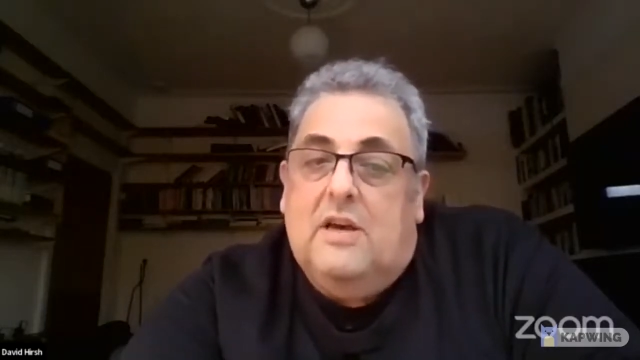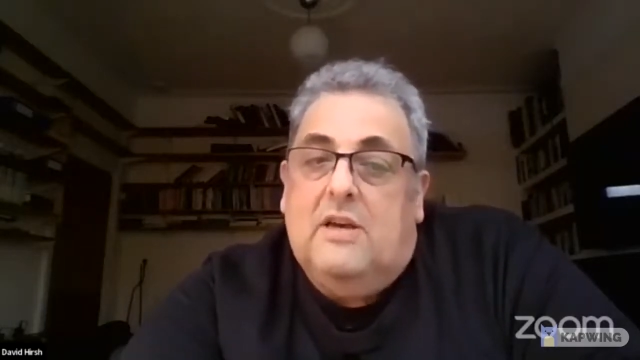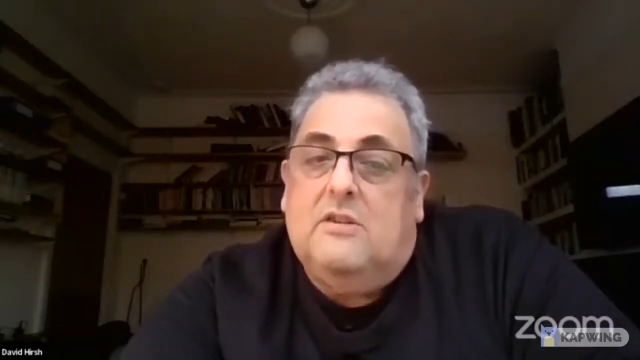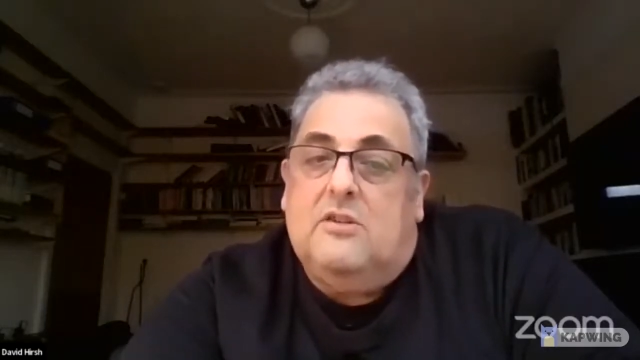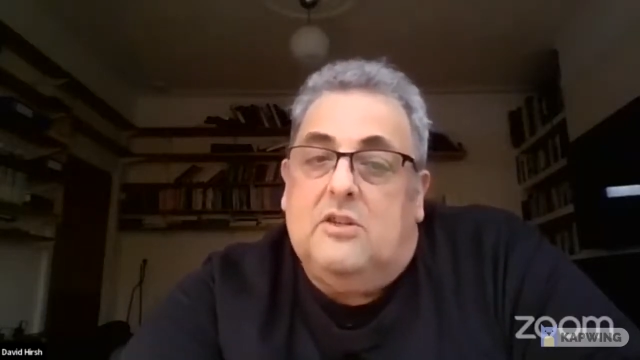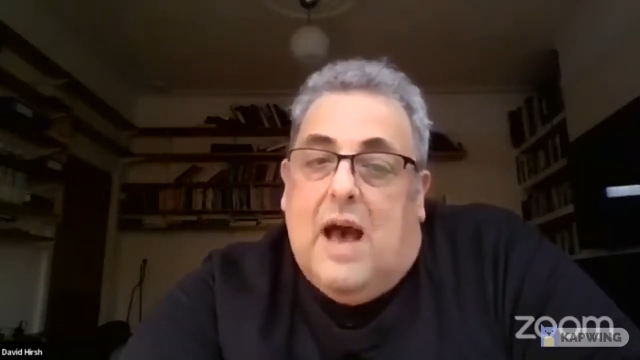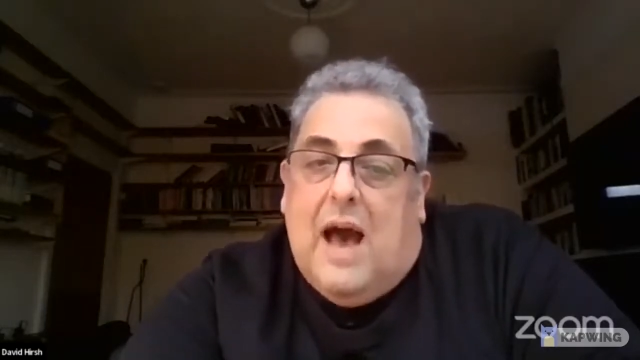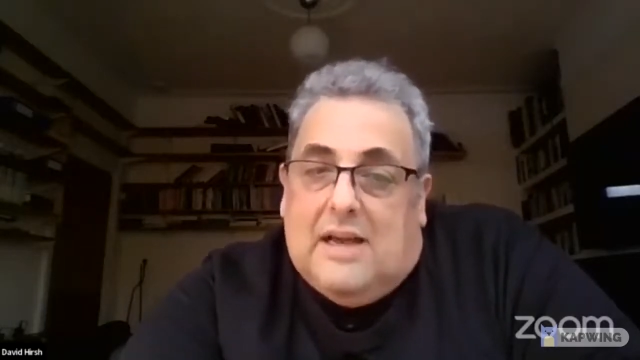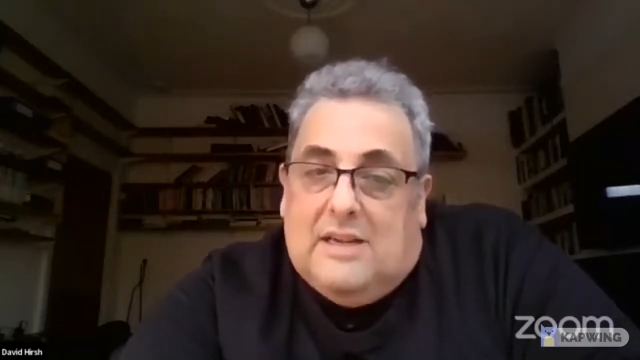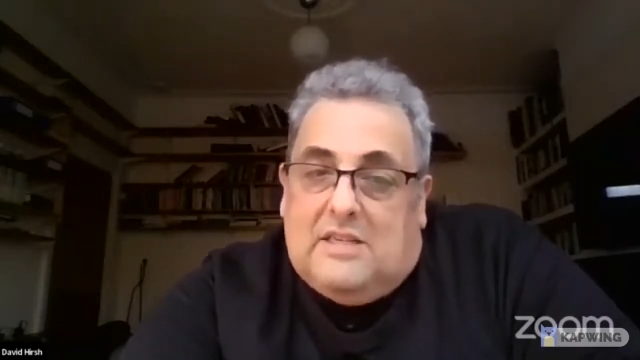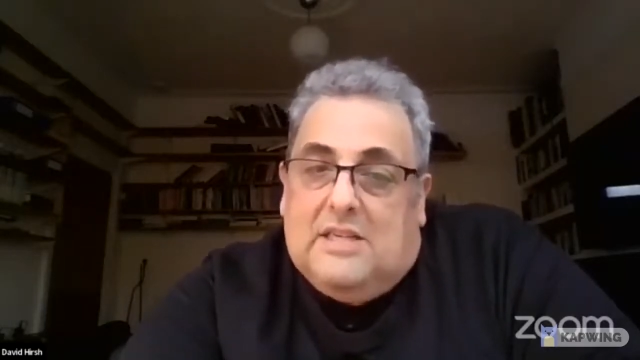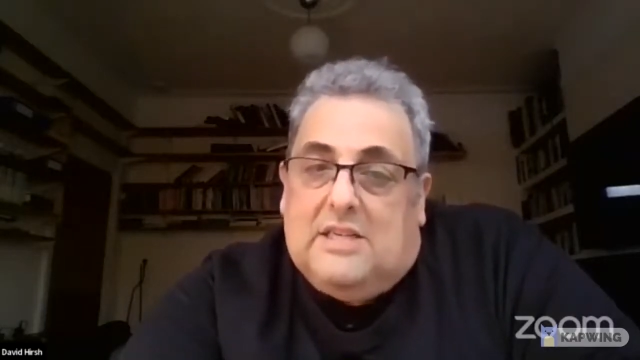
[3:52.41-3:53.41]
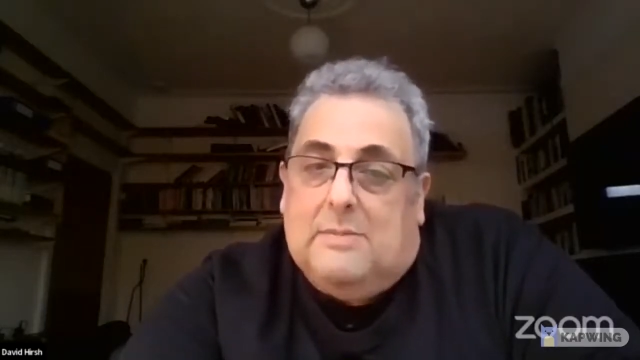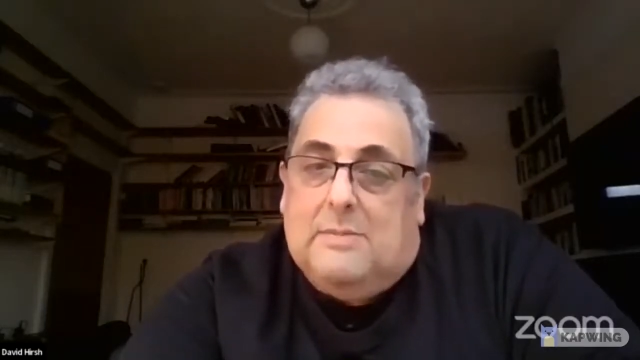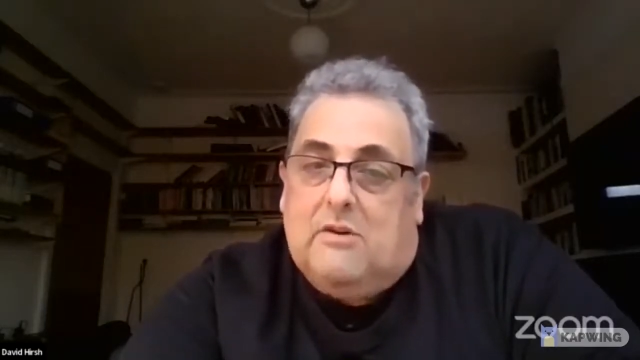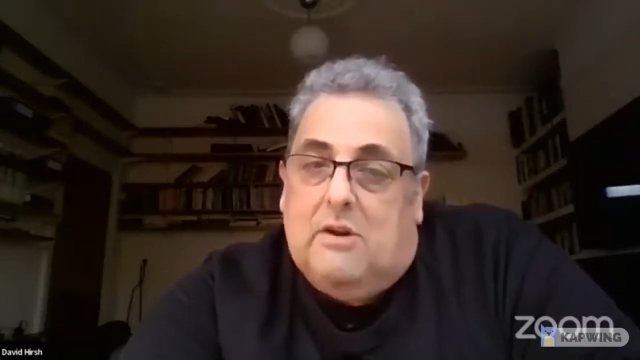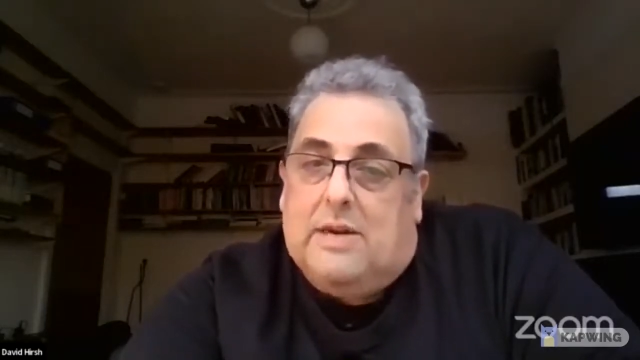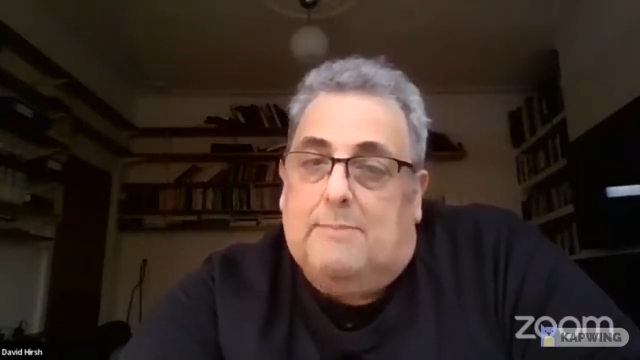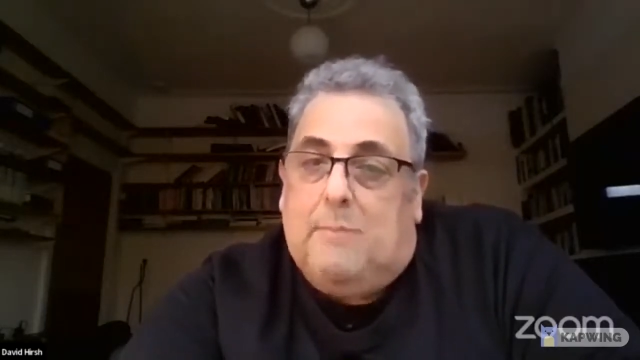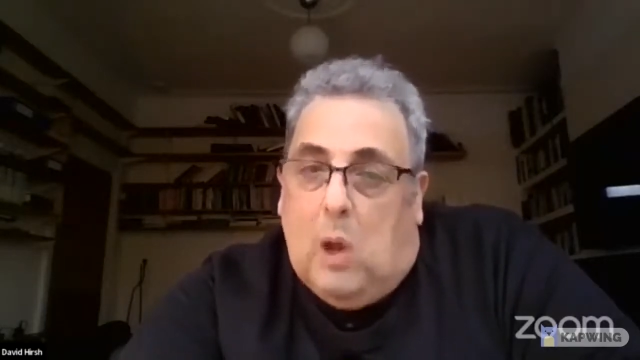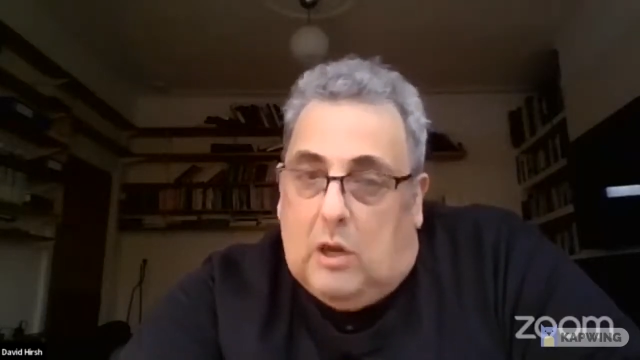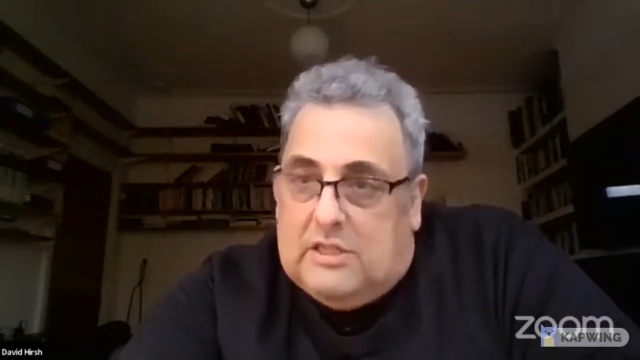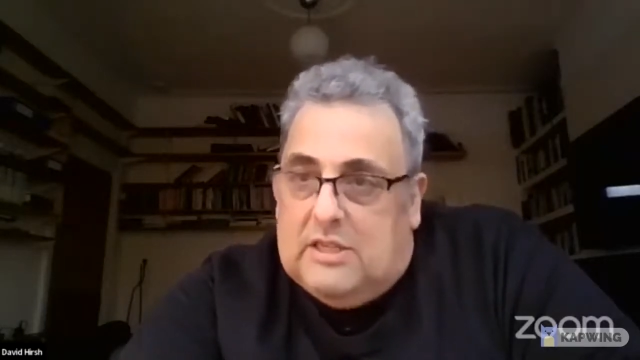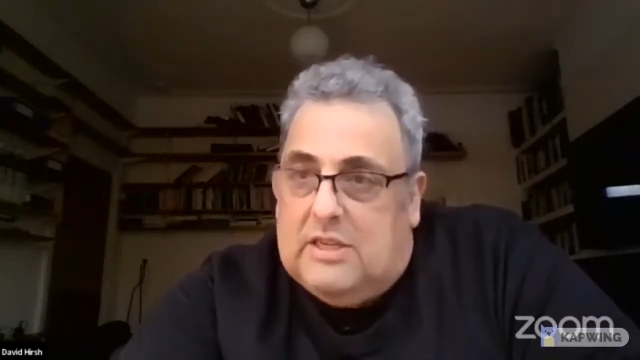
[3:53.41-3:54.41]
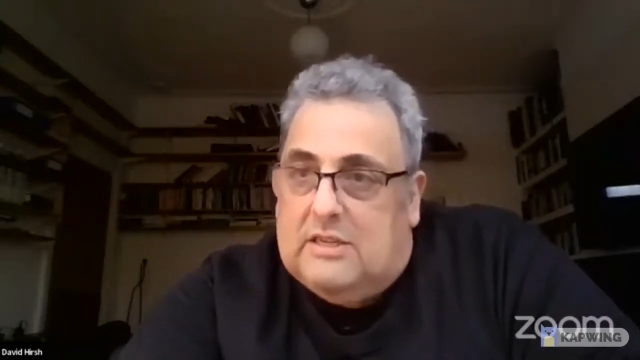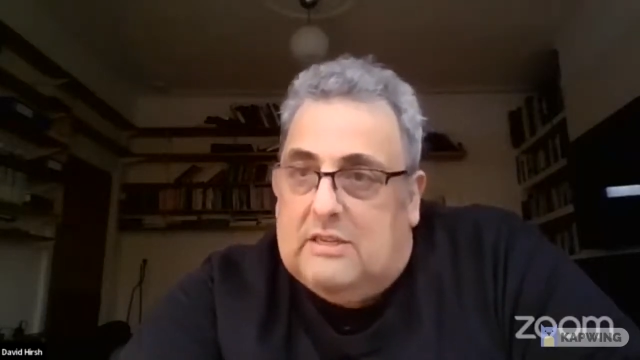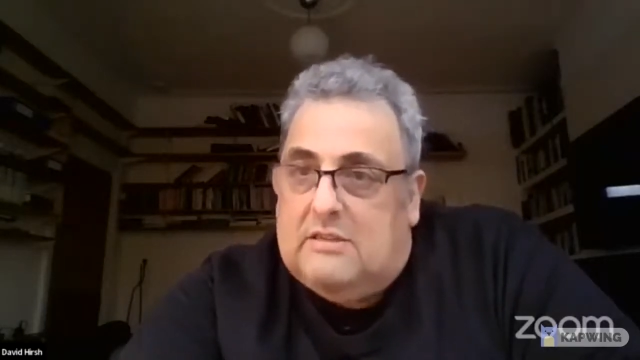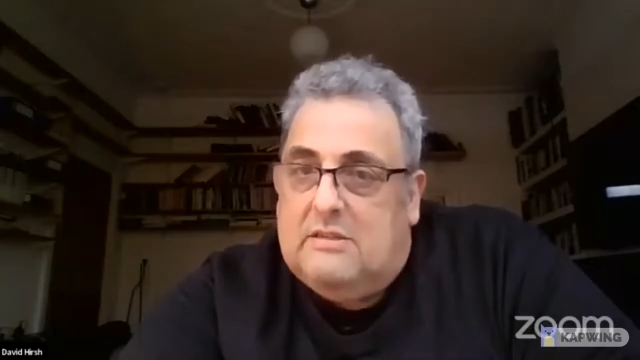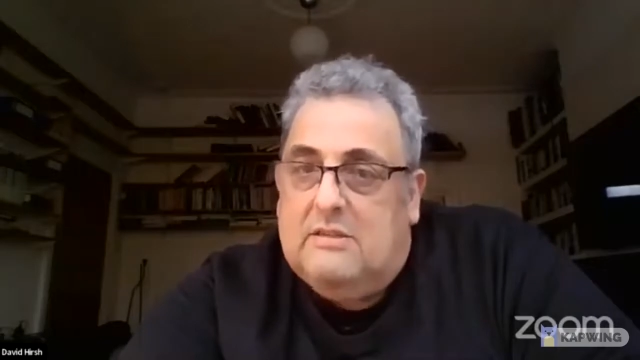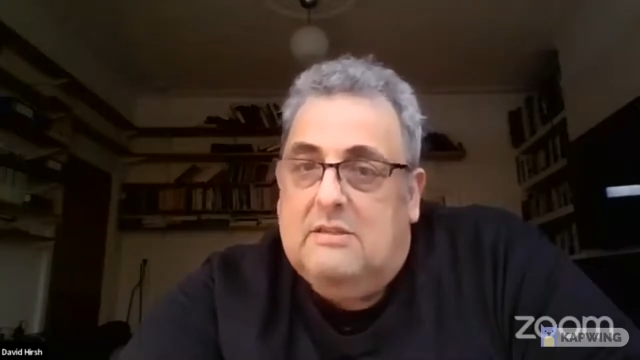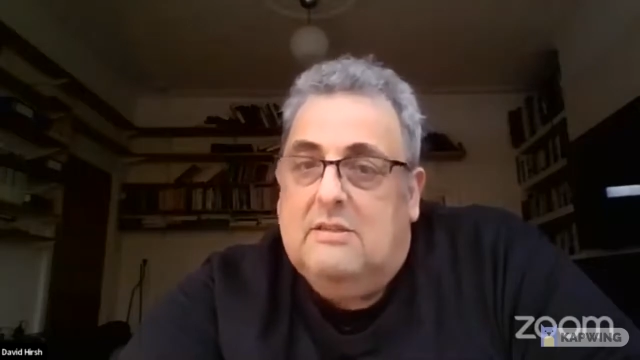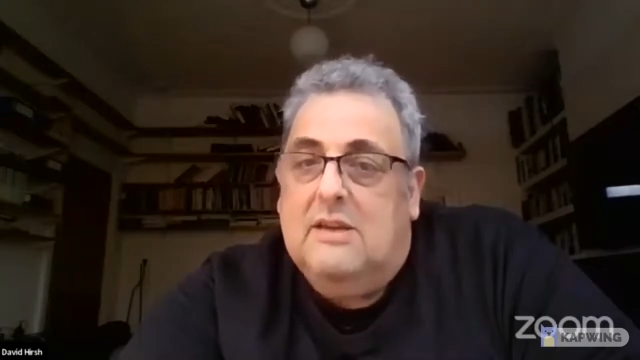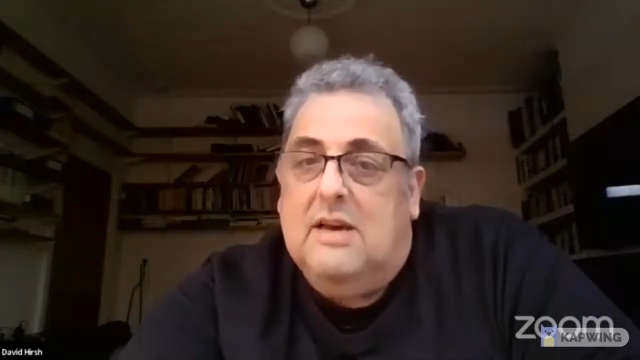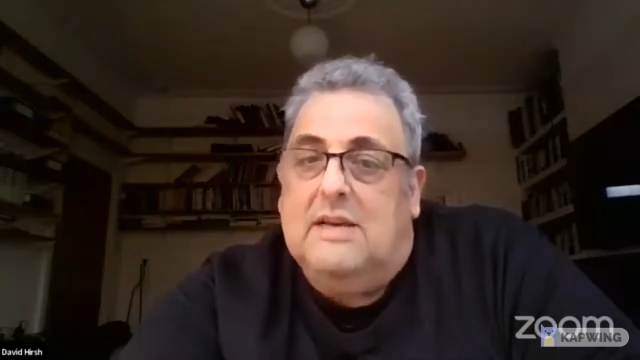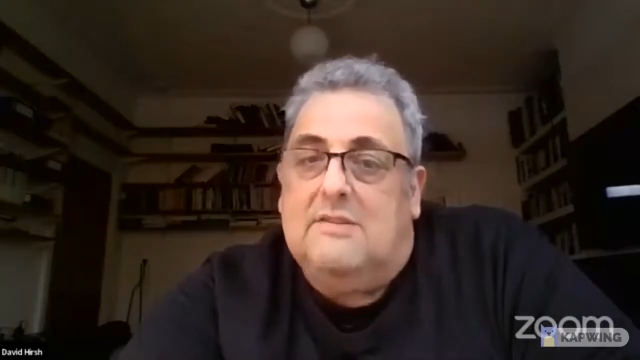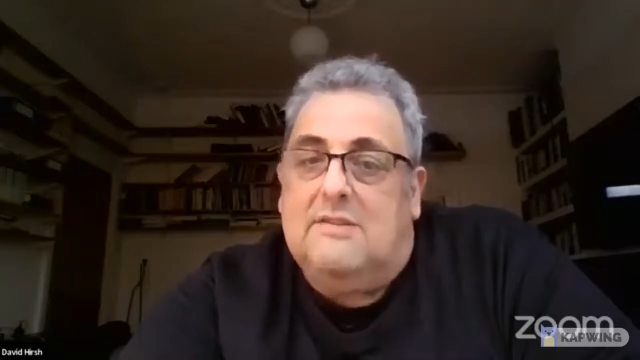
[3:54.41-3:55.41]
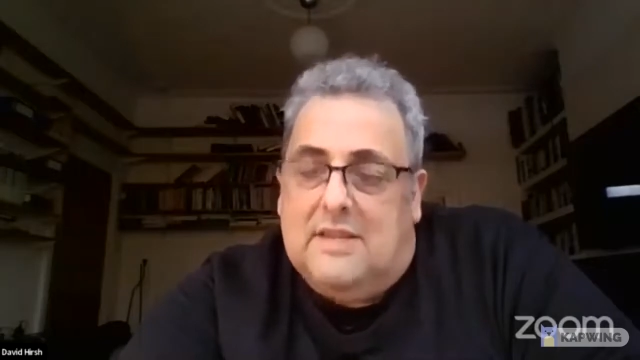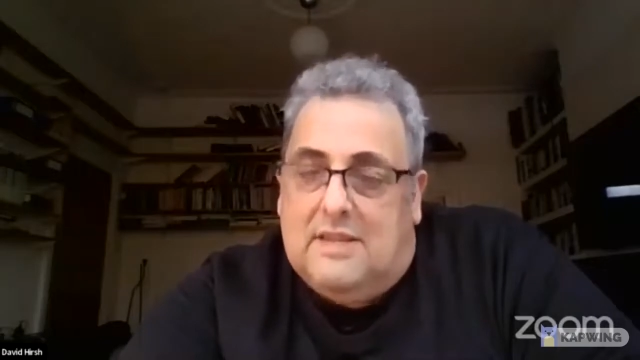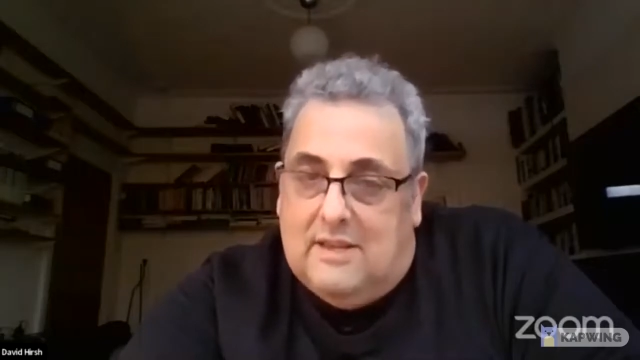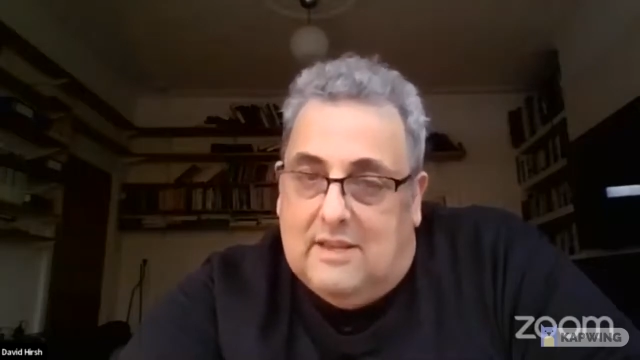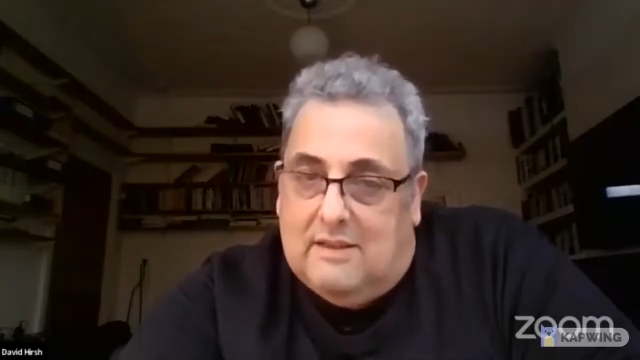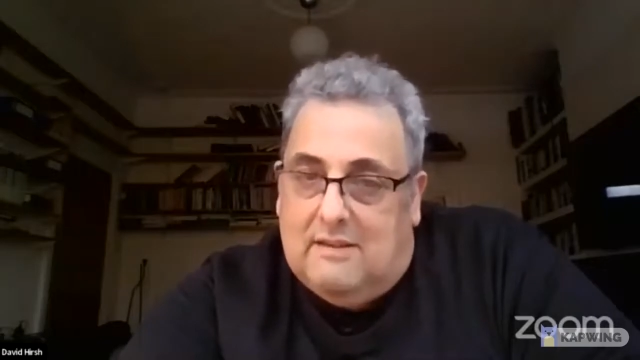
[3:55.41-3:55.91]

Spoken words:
to anti-democratic politics and thinking.